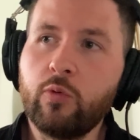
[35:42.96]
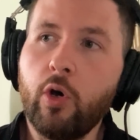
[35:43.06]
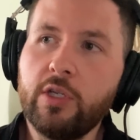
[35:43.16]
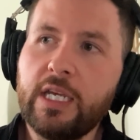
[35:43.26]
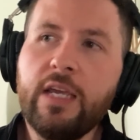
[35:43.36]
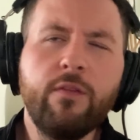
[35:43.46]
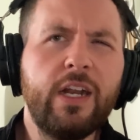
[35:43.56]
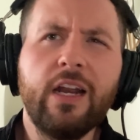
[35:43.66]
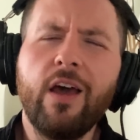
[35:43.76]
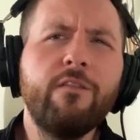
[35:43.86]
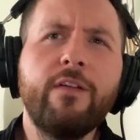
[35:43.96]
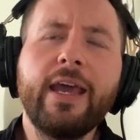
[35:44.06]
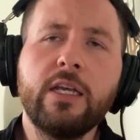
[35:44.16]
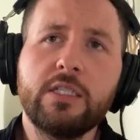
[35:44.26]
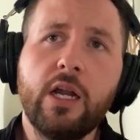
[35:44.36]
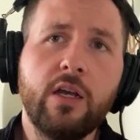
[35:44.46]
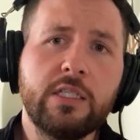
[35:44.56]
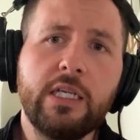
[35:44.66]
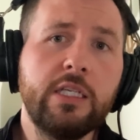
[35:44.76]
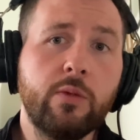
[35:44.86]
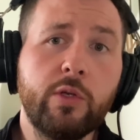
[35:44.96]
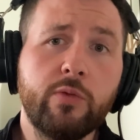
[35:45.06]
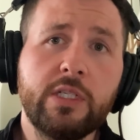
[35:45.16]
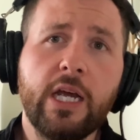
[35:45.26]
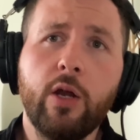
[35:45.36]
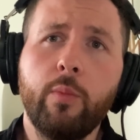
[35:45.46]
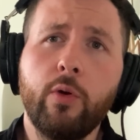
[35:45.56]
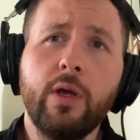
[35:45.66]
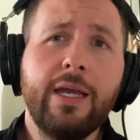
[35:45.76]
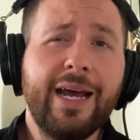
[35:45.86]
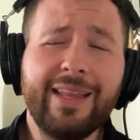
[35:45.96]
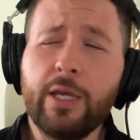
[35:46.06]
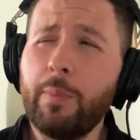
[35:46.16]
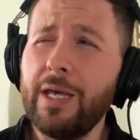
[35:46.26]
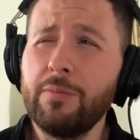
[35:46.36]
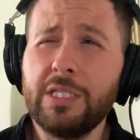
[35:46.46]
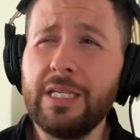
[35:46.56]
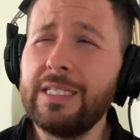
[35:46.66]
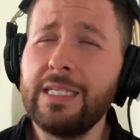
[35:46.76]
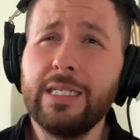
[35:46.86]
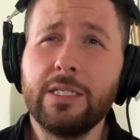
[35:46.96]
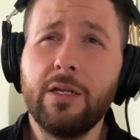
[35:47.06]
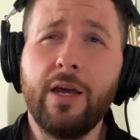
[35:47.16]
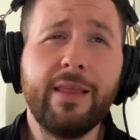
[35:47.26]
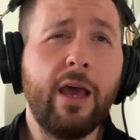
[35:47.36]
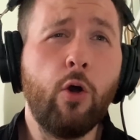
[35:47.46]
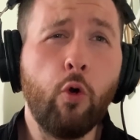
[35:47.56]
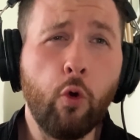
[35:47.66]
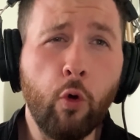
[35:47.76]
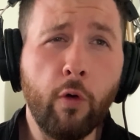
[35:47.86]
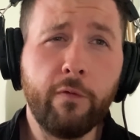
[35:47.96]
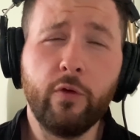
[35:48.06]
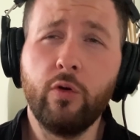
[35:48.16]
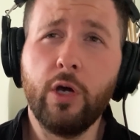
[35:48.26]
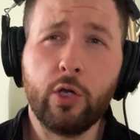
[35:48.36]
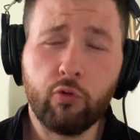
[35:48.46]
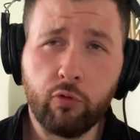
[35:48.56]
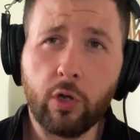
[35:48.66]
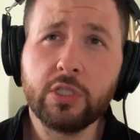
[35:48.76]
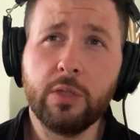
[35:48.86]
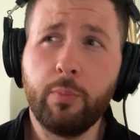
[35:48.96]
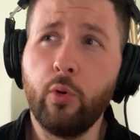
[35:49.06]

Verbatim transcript: the squad, even in like Wenger's last season, which was terrible, and then compare them to this season, like they're awful across the